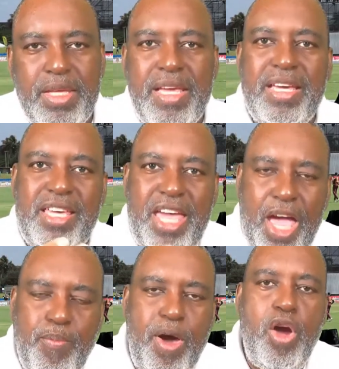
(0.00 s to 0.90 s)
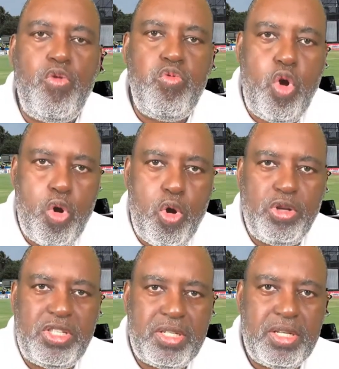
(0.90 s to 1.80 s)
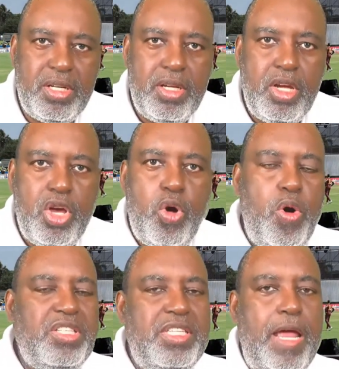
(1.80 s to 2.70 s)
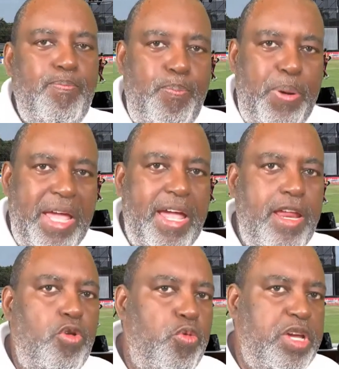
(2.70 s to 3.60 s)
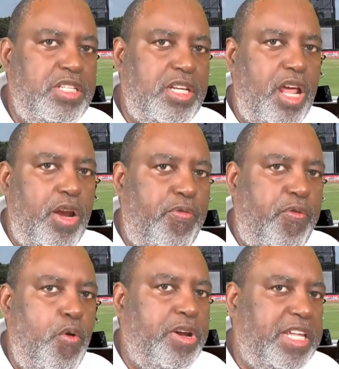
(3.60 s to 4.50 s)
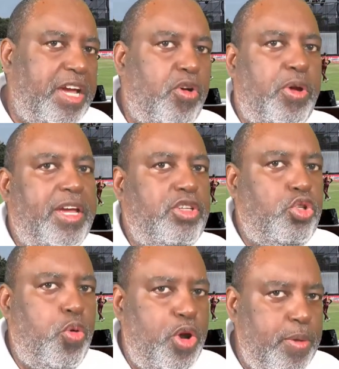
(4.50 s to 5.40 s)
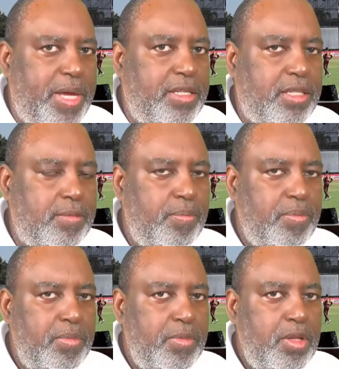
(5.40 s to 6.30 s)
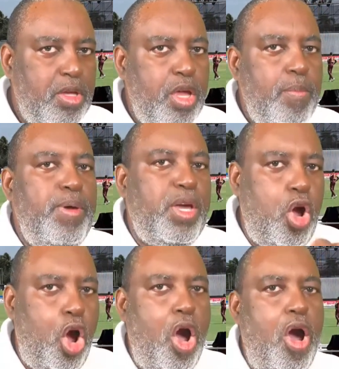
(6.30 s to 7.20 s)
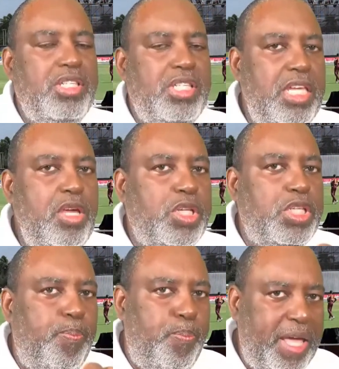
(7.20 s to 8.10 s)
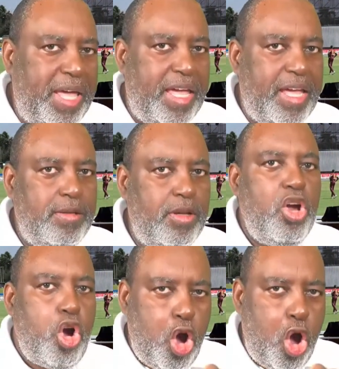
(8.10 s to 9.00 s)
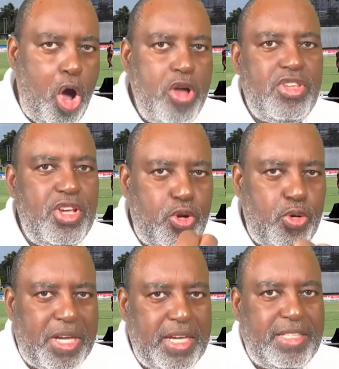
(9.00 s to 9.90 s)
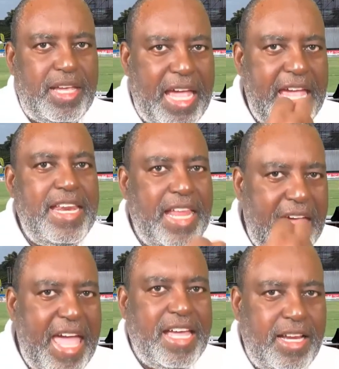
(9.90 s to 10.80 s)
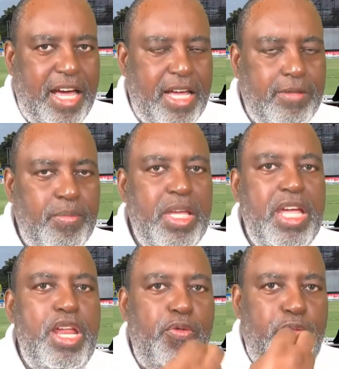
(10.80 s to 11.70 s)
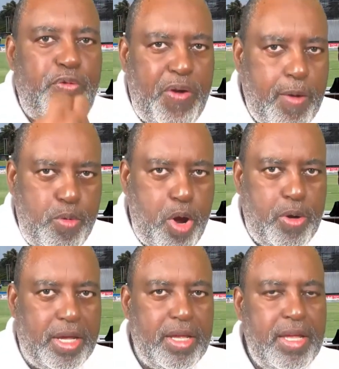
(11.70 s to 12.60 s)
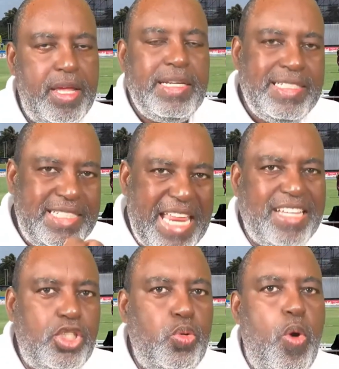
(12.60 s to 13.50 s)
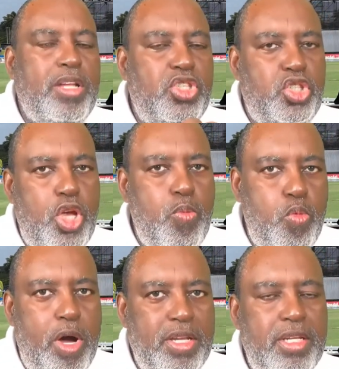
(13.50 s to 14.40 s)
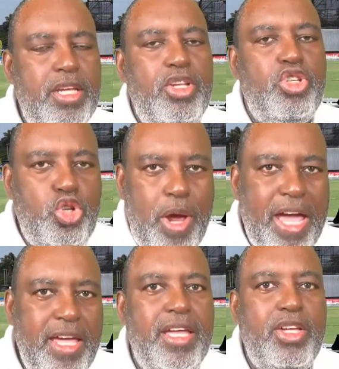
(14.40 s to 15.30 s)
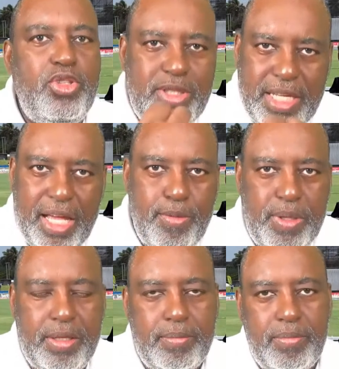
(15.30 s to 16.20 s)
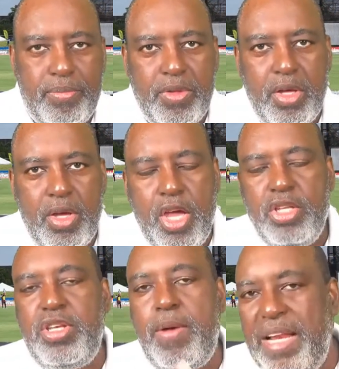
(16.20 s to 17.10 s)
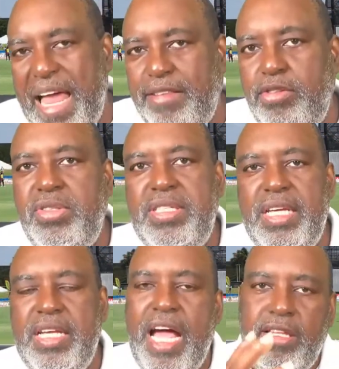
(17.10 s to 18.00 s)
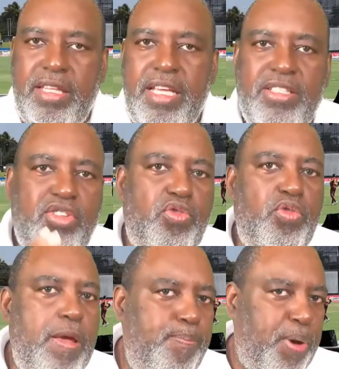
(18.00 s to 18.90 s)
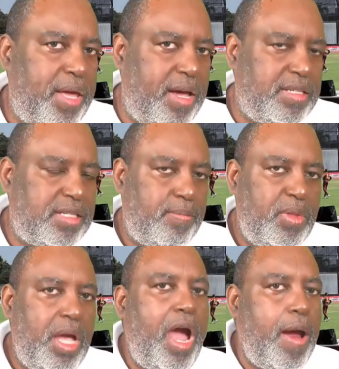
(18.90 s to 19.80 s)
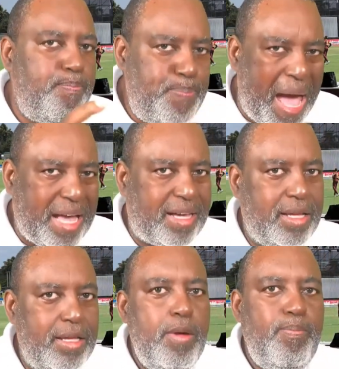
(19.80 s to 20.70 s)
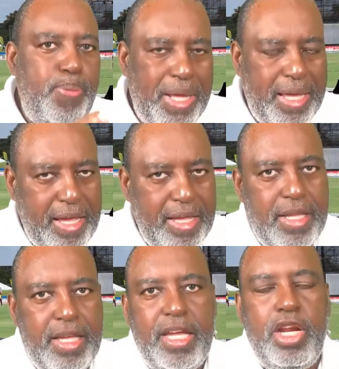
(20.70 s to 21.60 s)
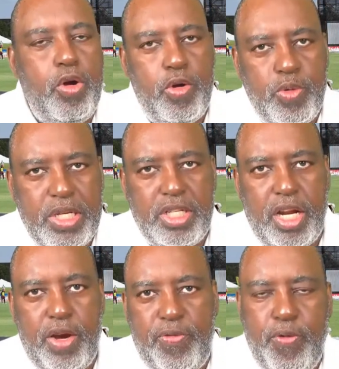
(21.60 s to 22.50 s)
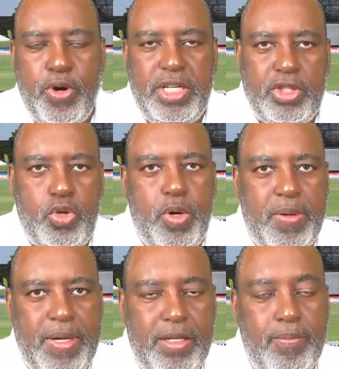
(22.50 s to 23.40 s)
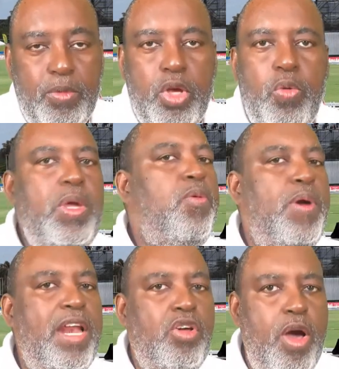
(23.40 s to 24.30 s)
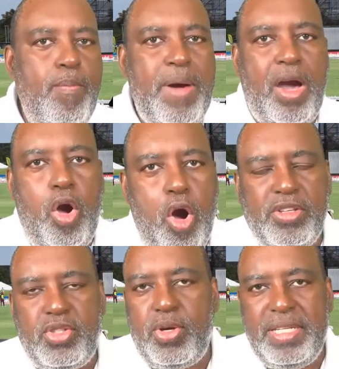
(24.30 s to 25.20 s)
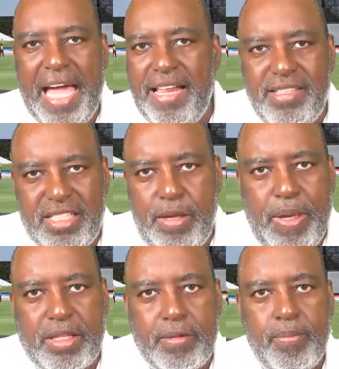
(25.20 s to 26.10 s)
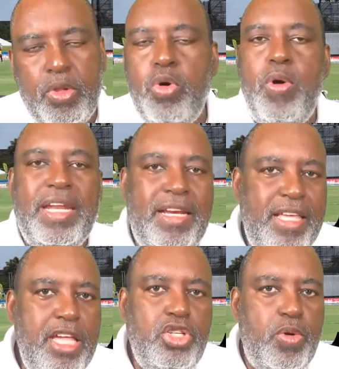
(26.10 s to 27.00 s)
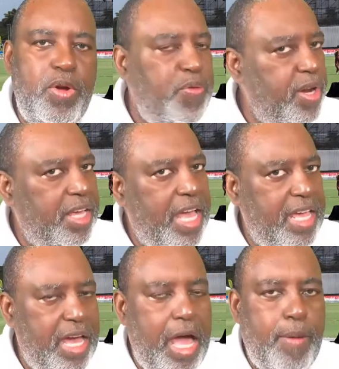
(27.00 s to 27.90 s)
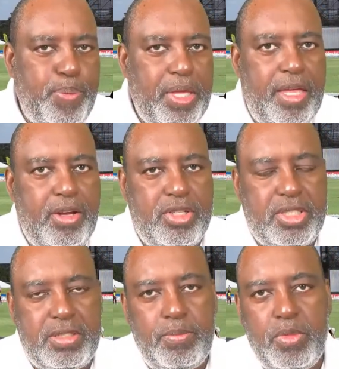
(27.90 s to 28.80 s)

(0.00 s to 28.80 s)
Kemar Roach was not playing regional 4-day cricket tournament because he was playing county cricket in England in February. That's what someone tried to tell me. So I'm glad to see that these 3 players are back playing in our regional 4-day tournament. We welcome back also Niall Simmet, who had an injury for the Guyana Harpy Eagles.